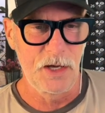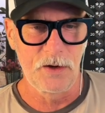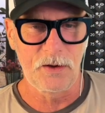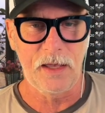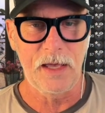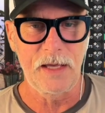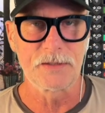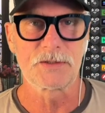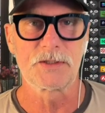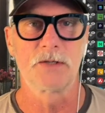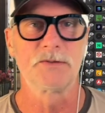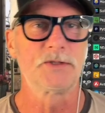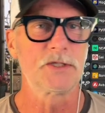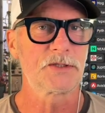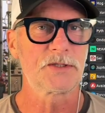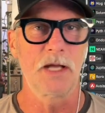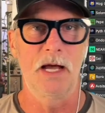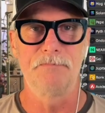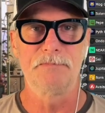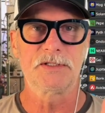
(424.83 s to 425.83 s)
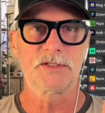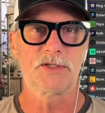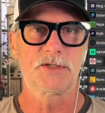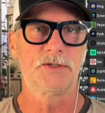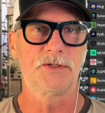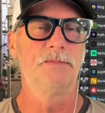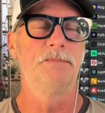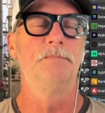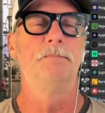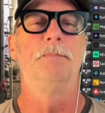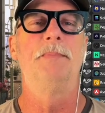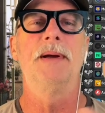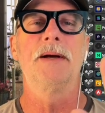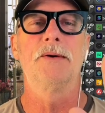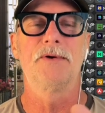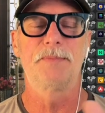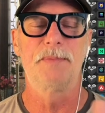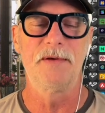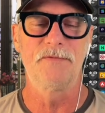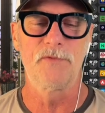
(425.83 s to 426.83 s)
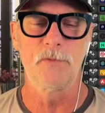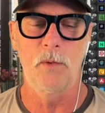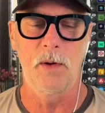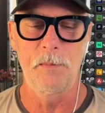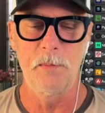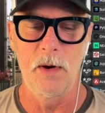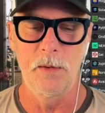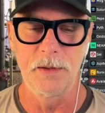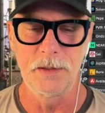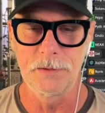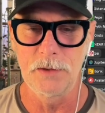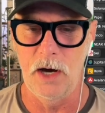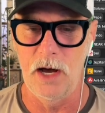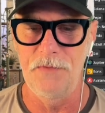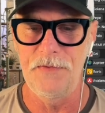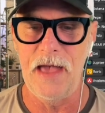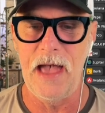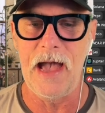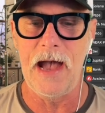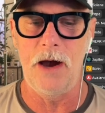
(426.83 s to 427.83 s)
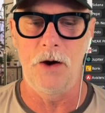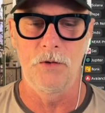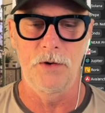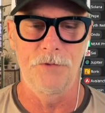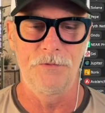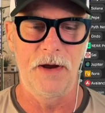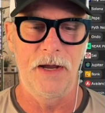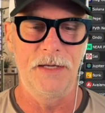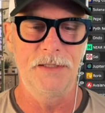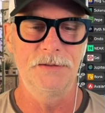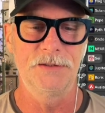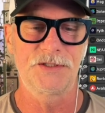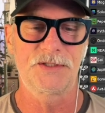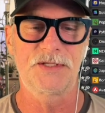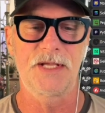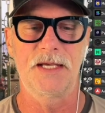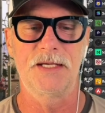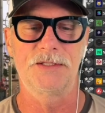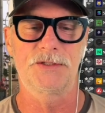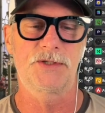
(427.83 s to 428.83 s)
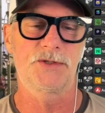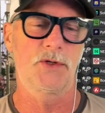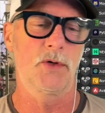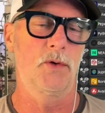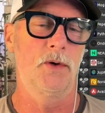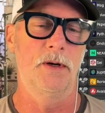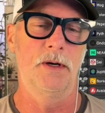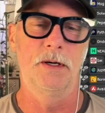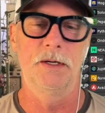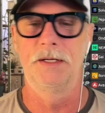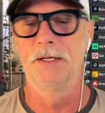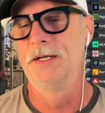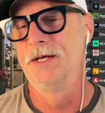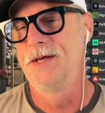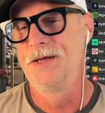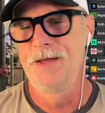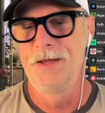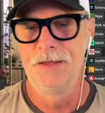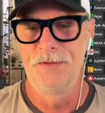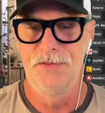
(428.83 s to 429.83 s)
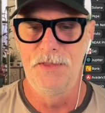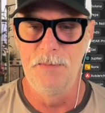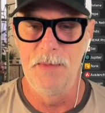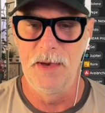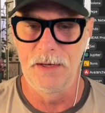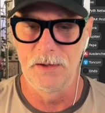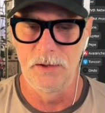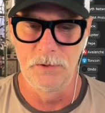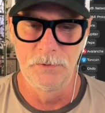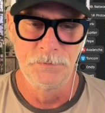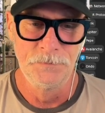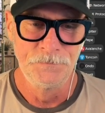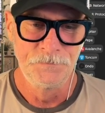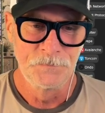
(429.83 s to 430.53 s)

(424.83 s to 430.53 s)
Okay, so just bear with me for one moment. On the hour, right, Say's toward the middle.